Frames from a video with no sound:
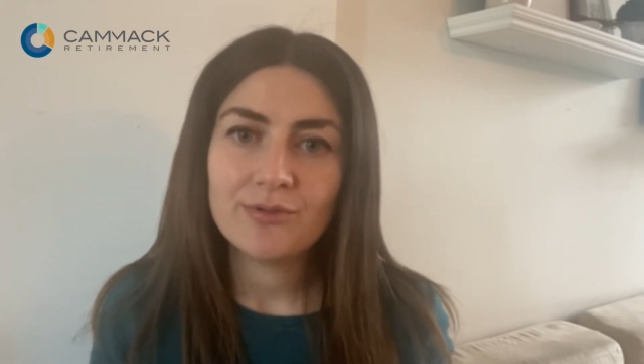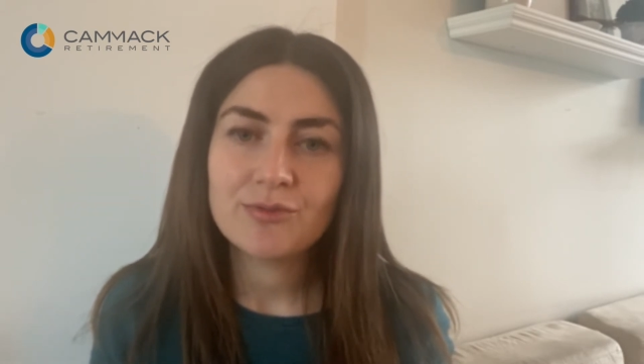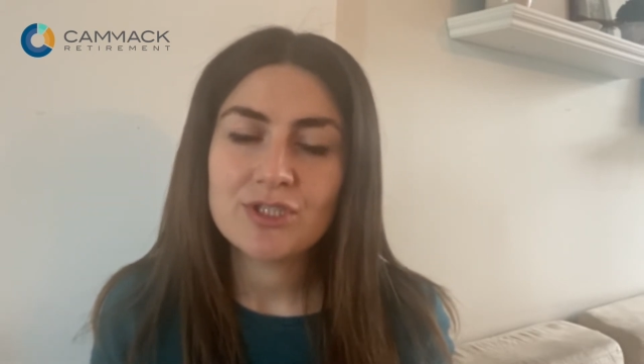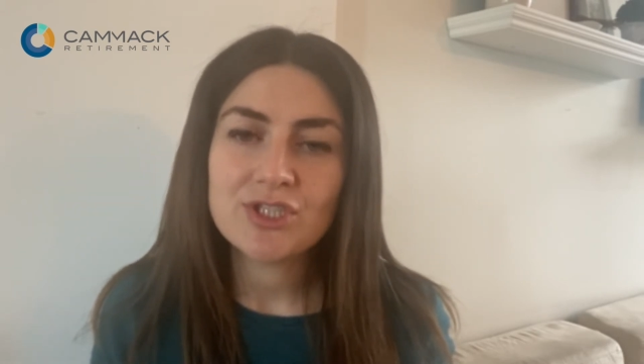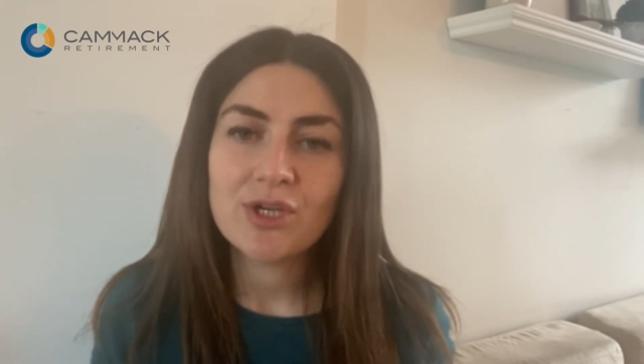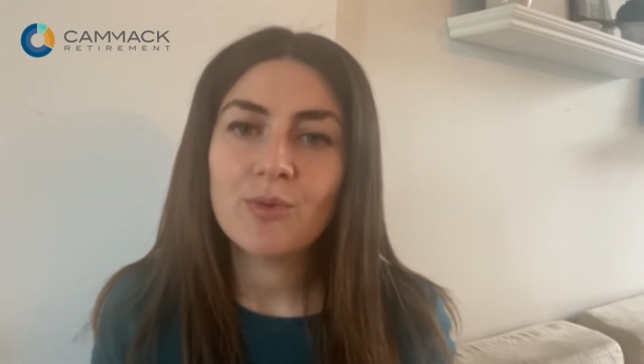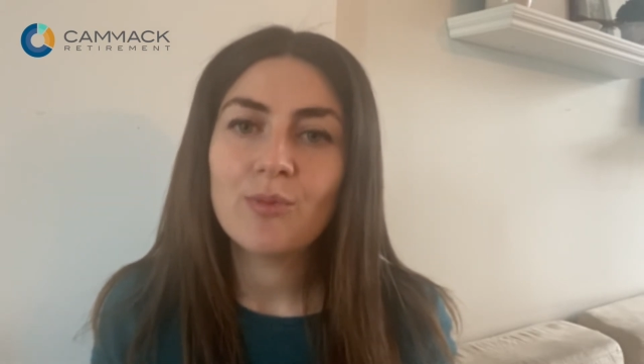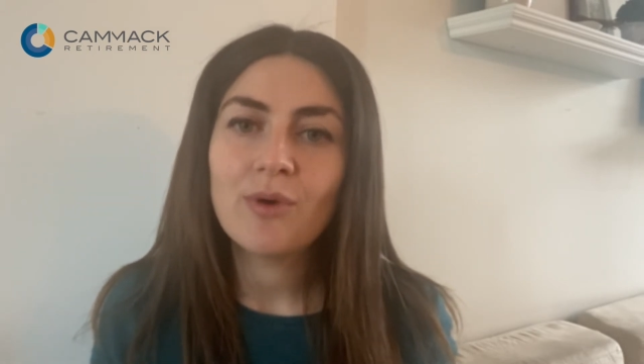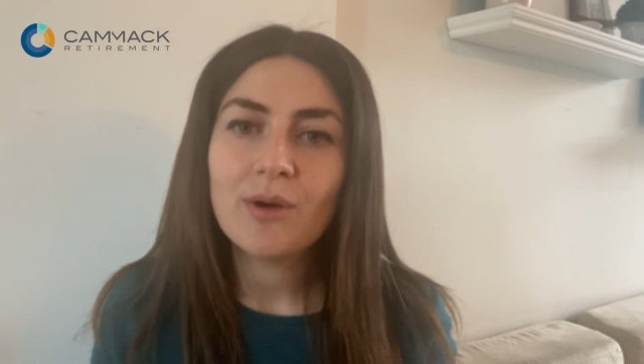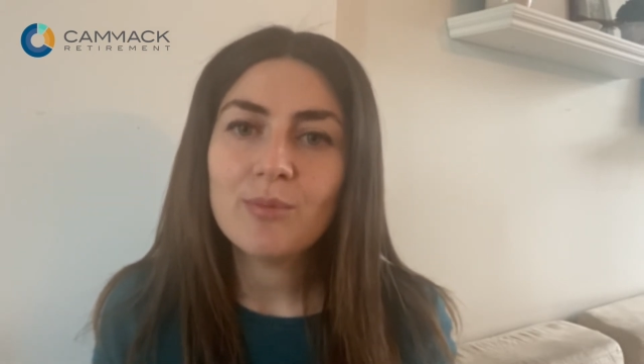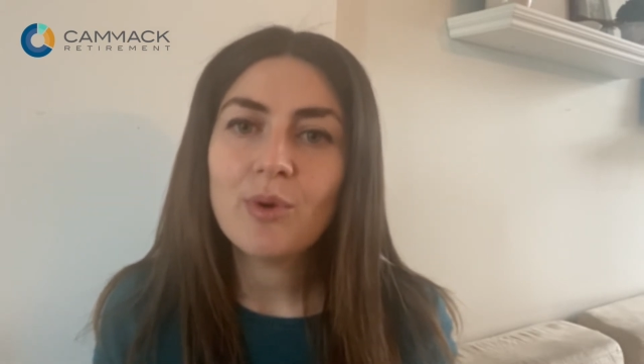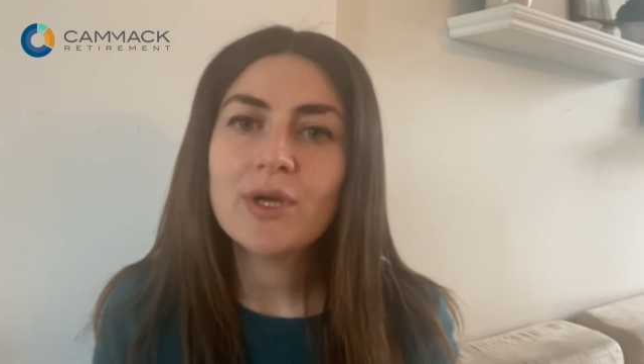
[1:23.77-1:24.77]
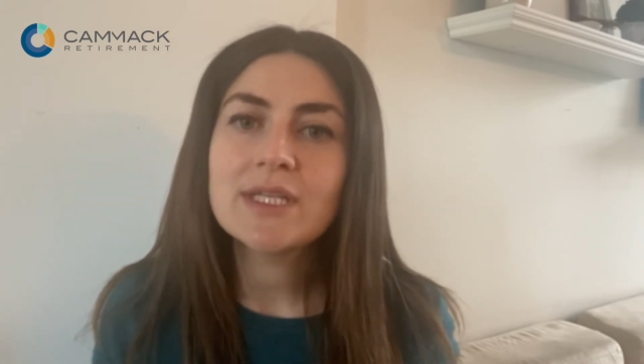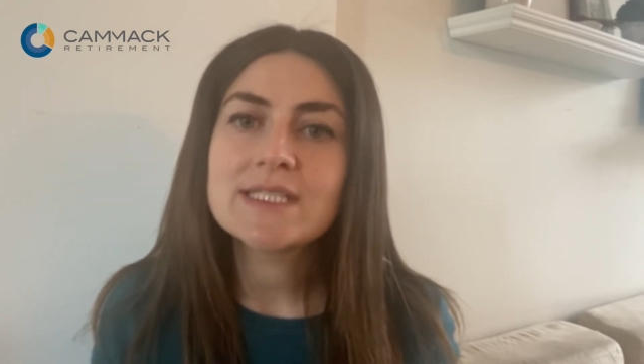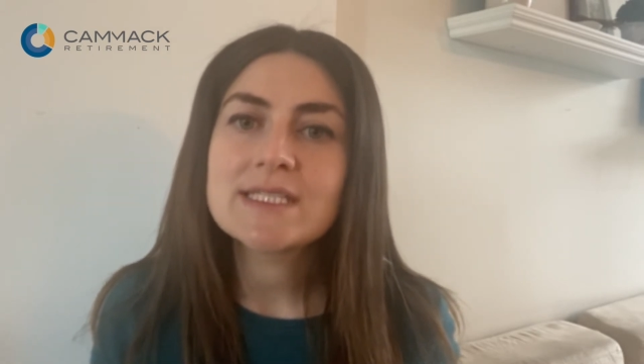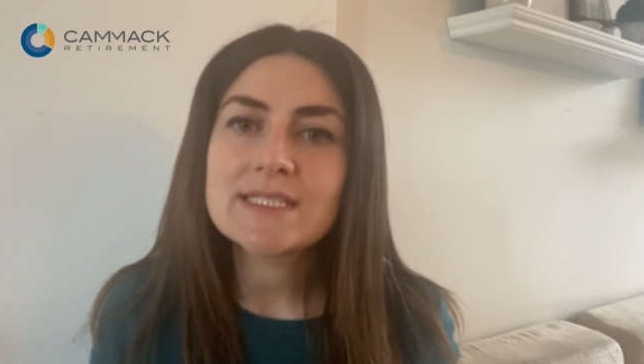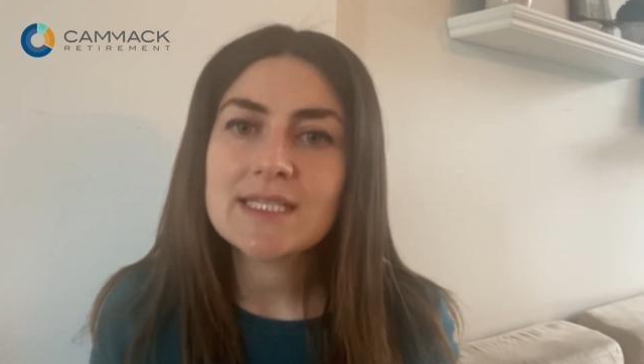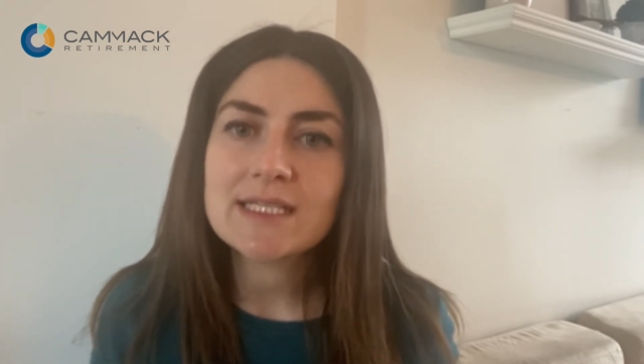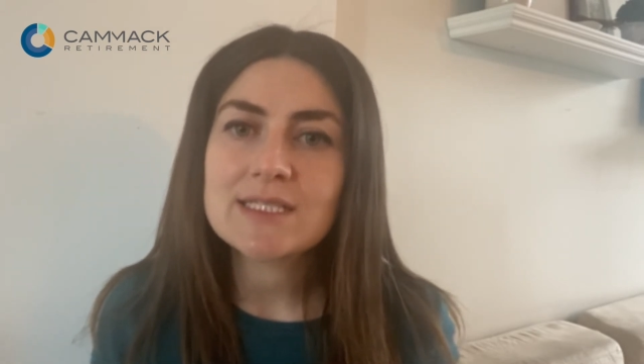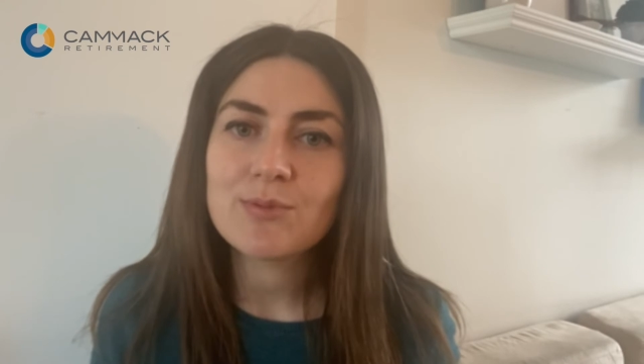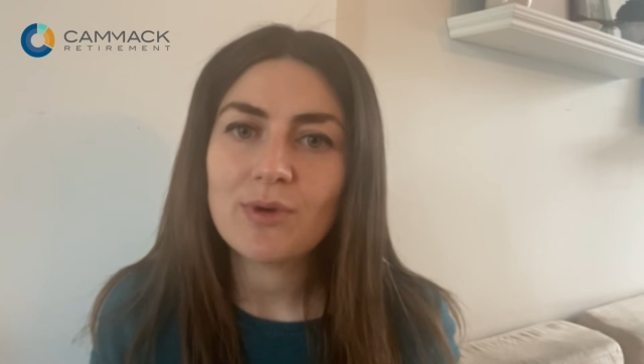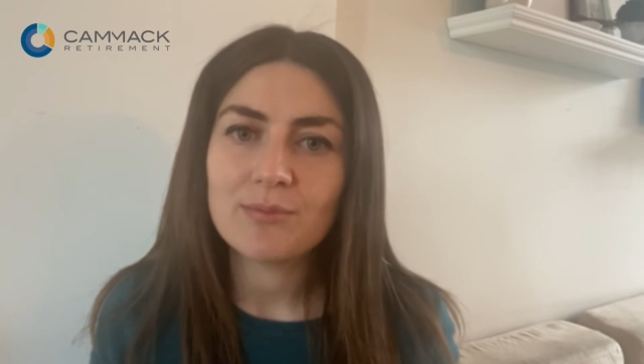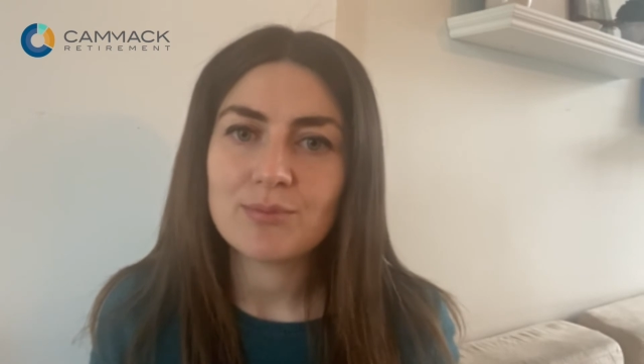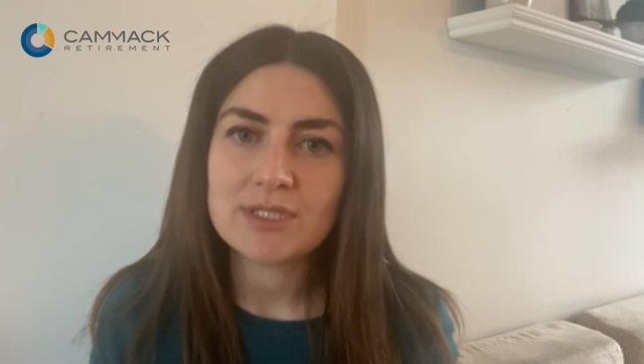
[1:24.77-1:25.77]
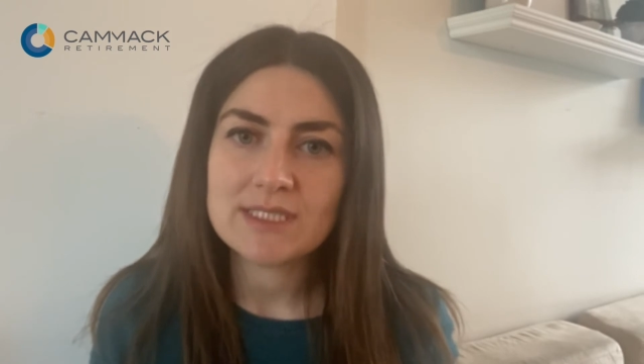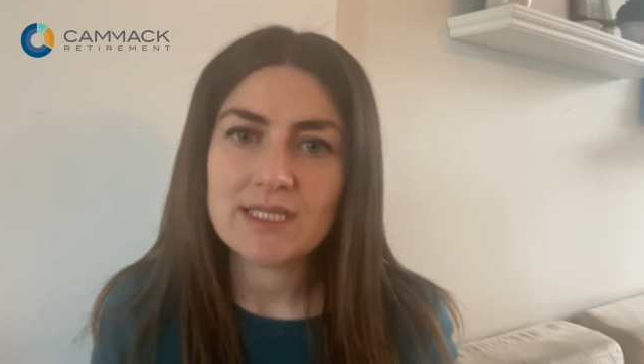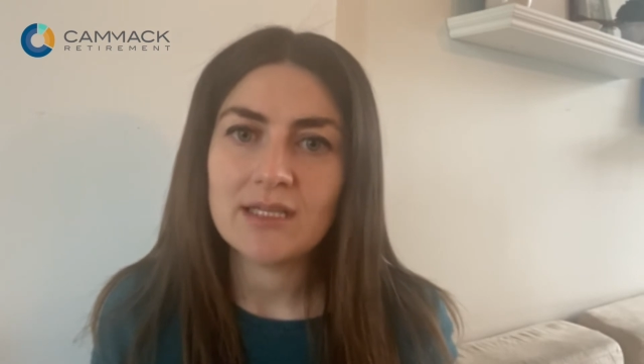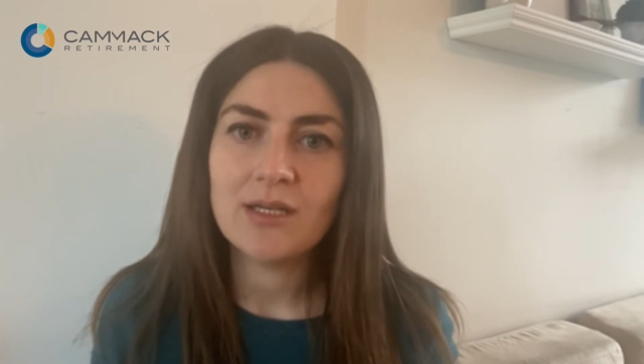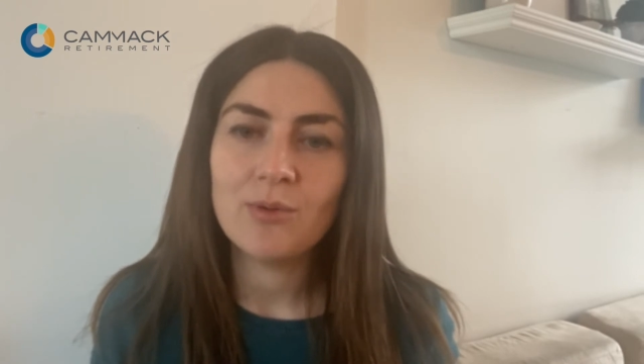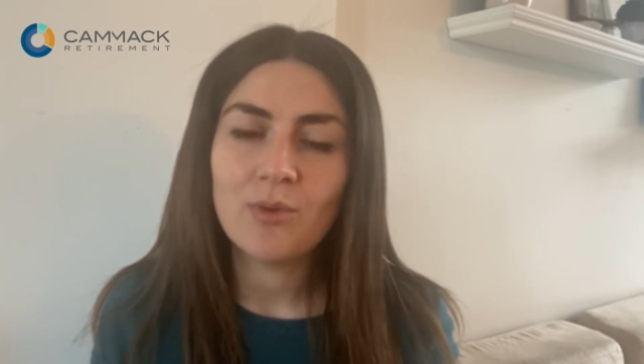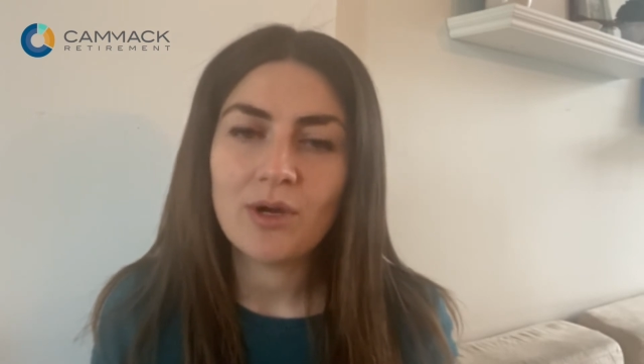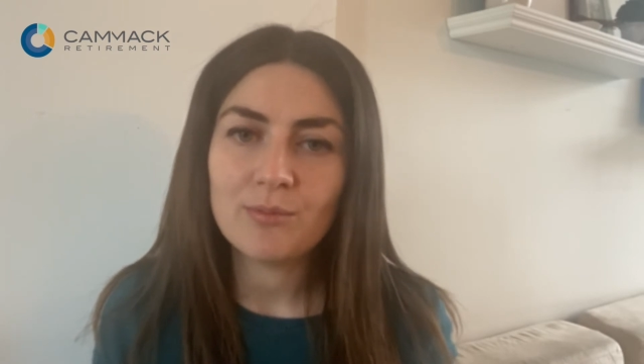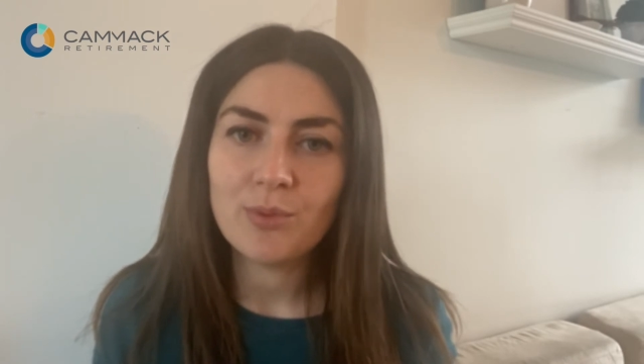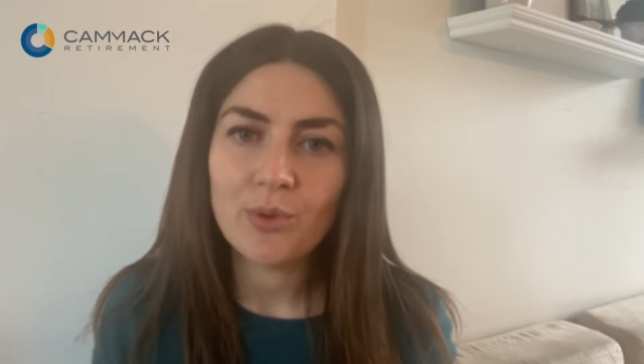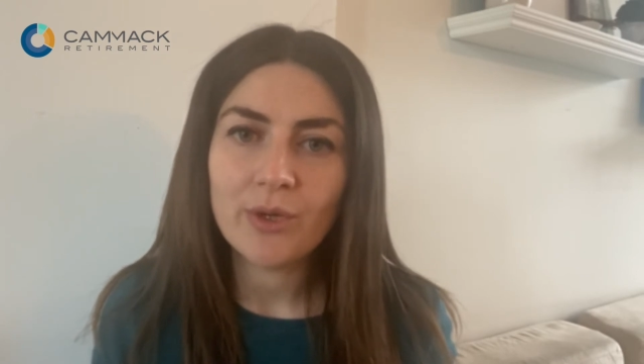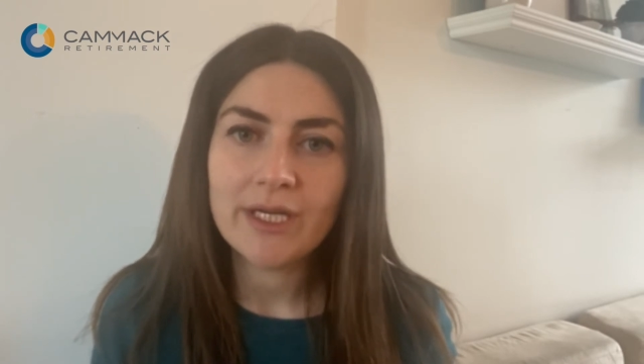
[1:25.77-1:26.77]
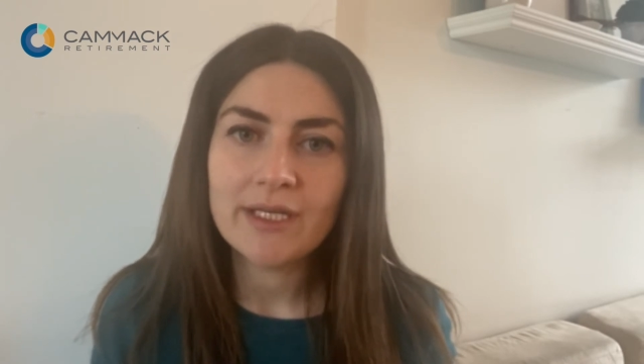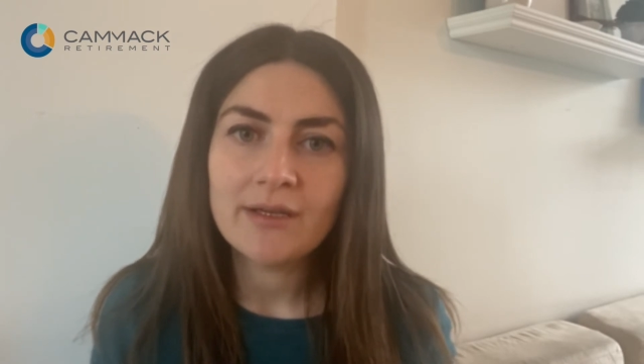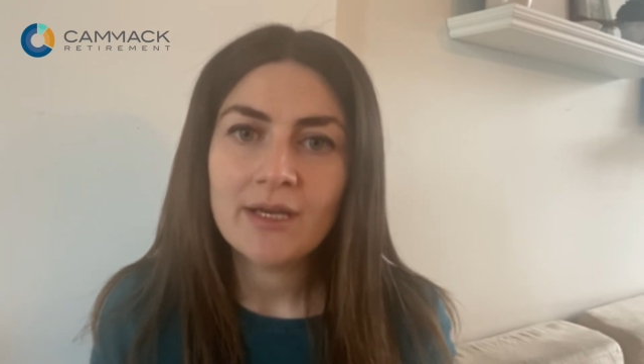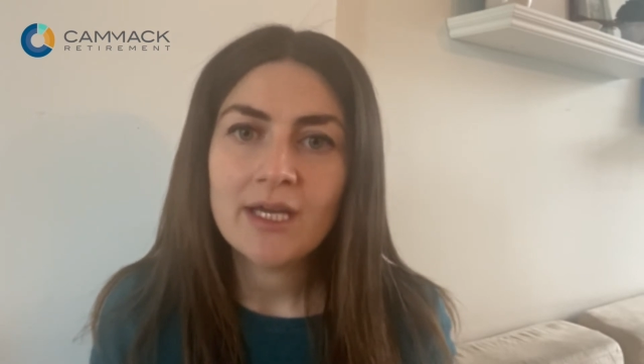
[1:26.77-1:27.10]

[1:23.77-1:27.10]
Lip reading: reaching 1.61% at one point,